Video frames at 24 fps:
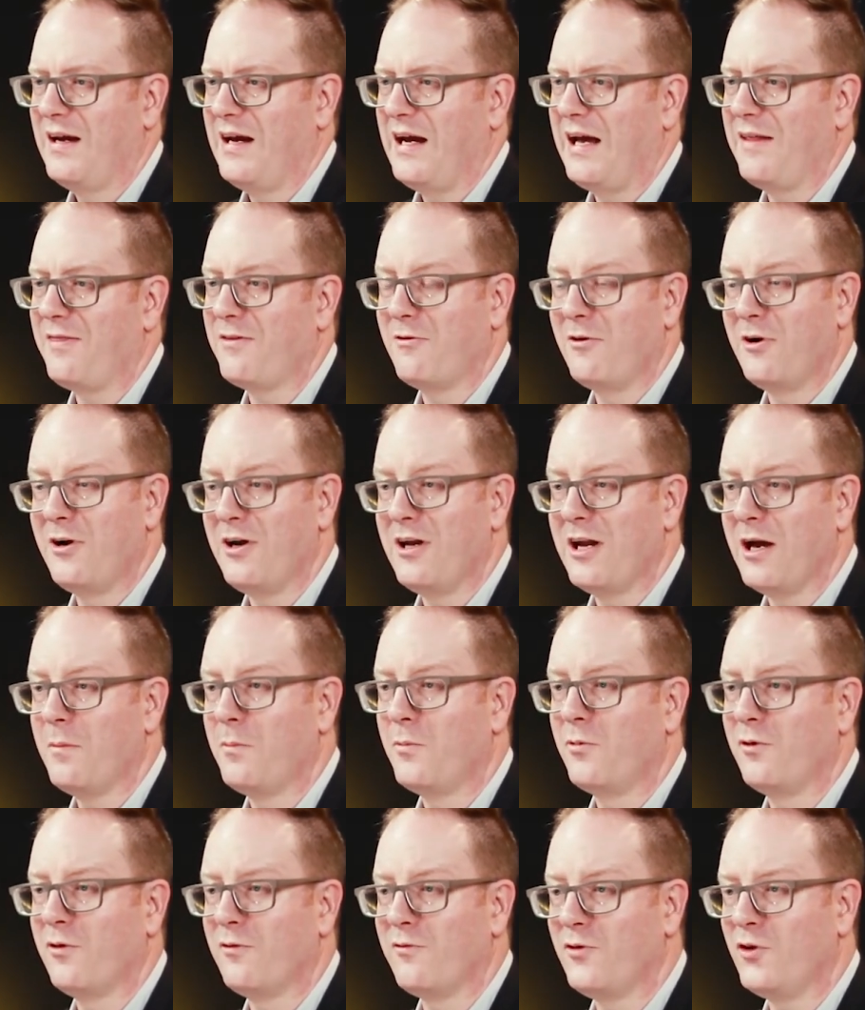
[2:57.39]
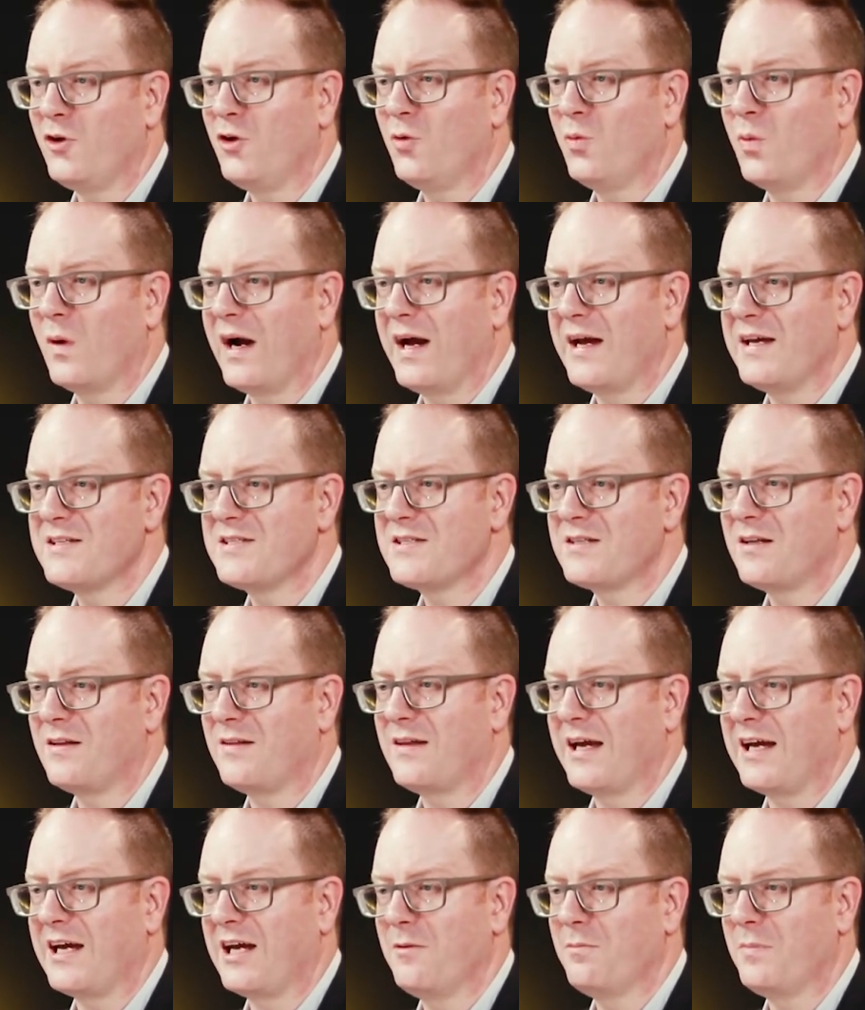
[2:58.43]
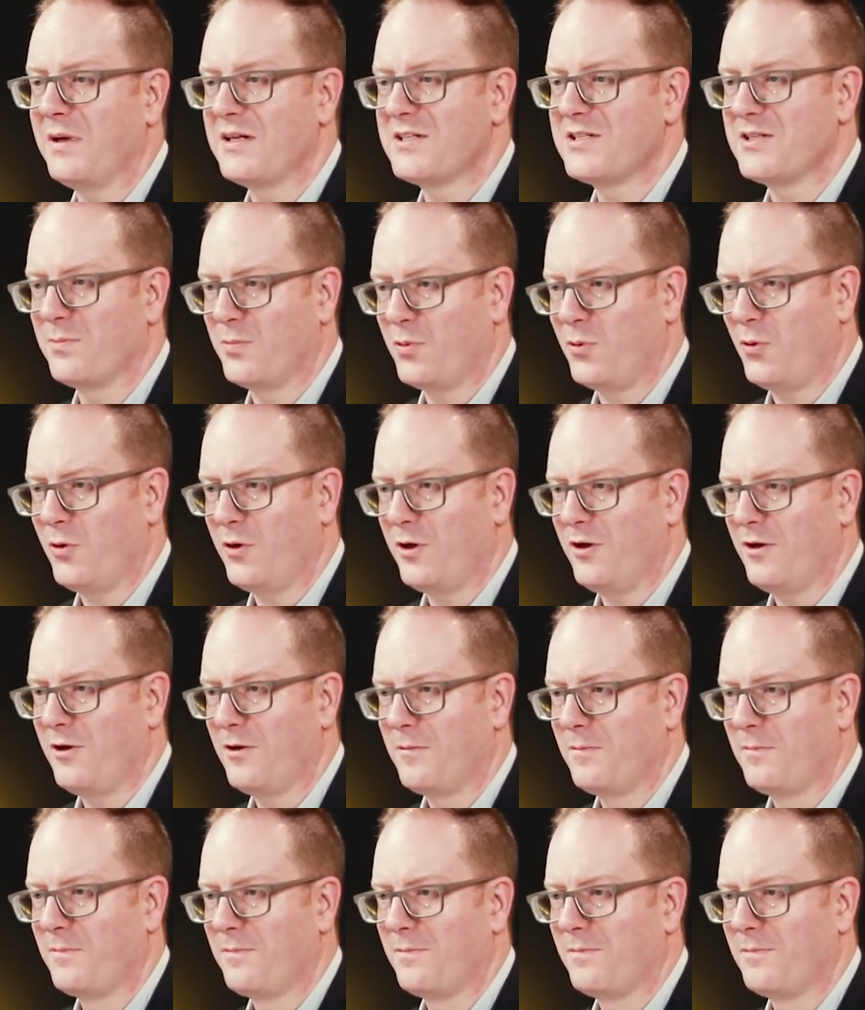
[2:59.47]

and there are a number of new ways that they can be supported.